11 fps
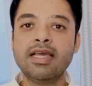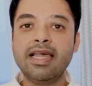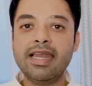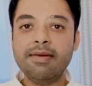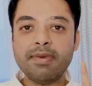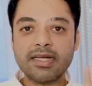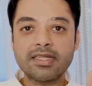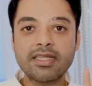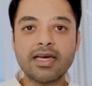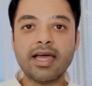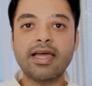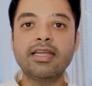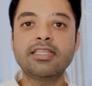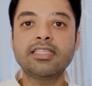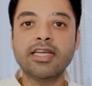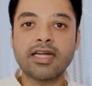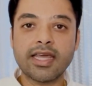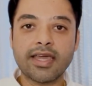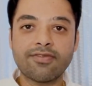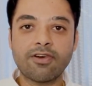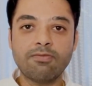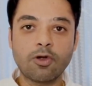limit the energy intake
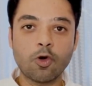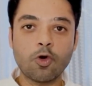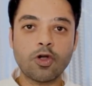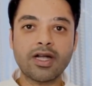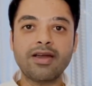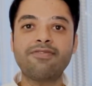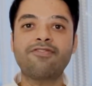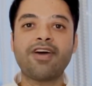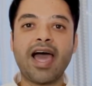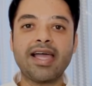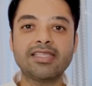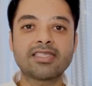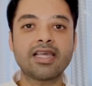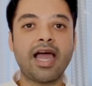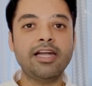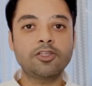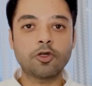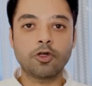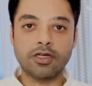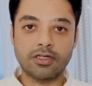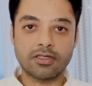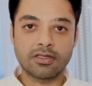from total fats and
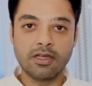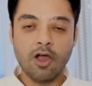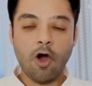sugars.